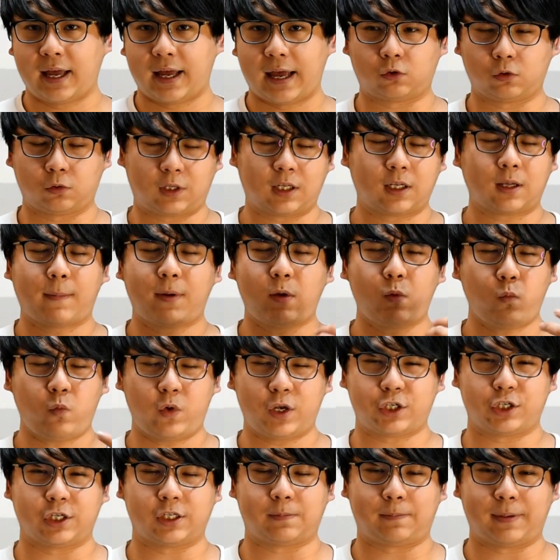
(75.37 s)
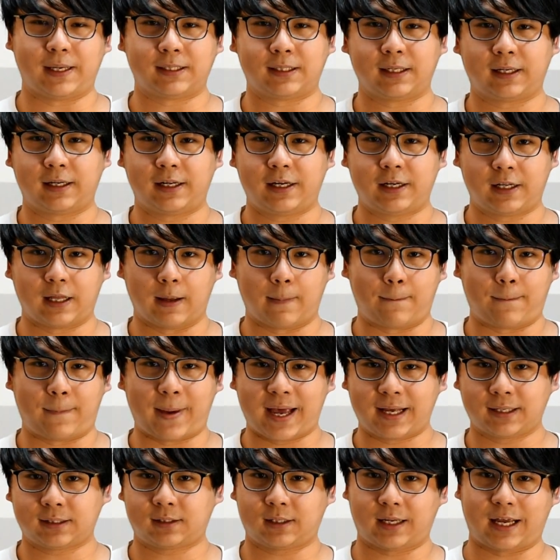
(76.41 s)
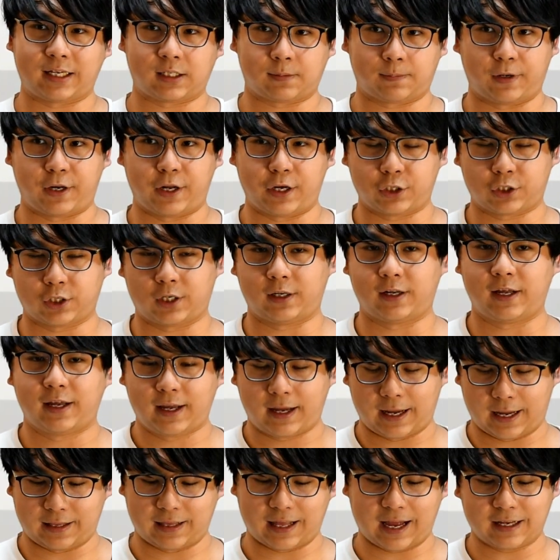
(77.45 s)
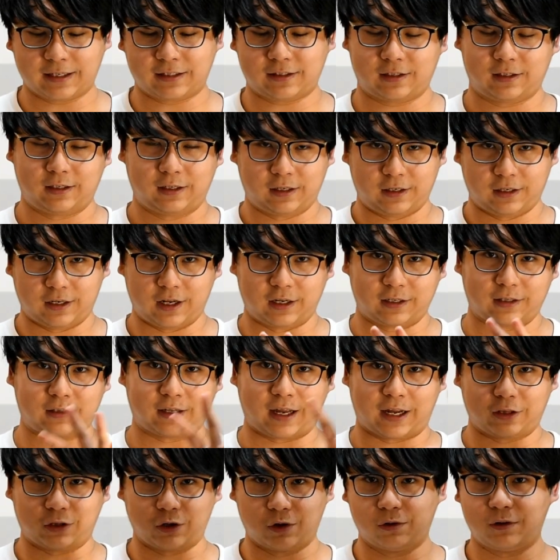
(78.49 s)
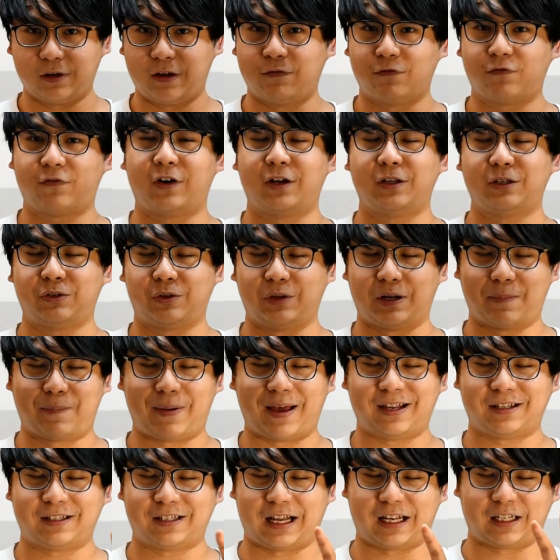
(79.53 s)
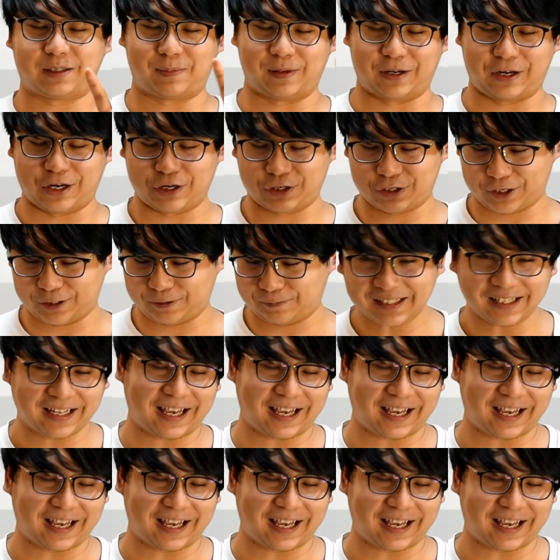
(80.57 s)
to determine which is basically the best explanation, and thus the title, Inference to the Best Explanation.